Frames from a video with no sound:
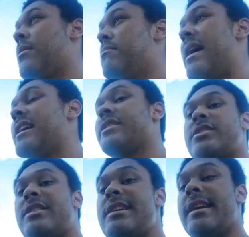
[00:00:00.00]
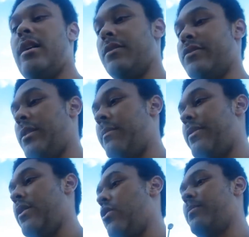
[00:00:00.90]
make a scene out of
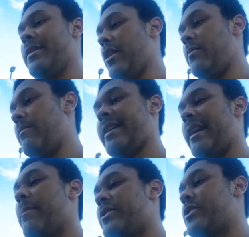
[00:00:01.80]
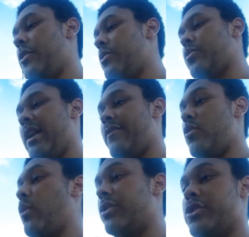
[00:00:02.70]
something, or, you know, make an episode, whatever
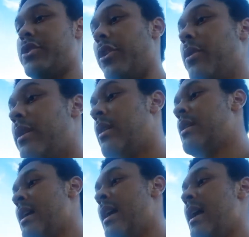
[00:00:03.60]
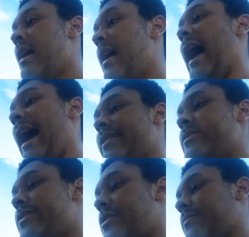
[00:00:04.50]
you want to do,
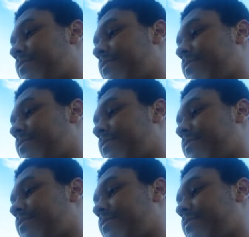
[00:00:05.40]
and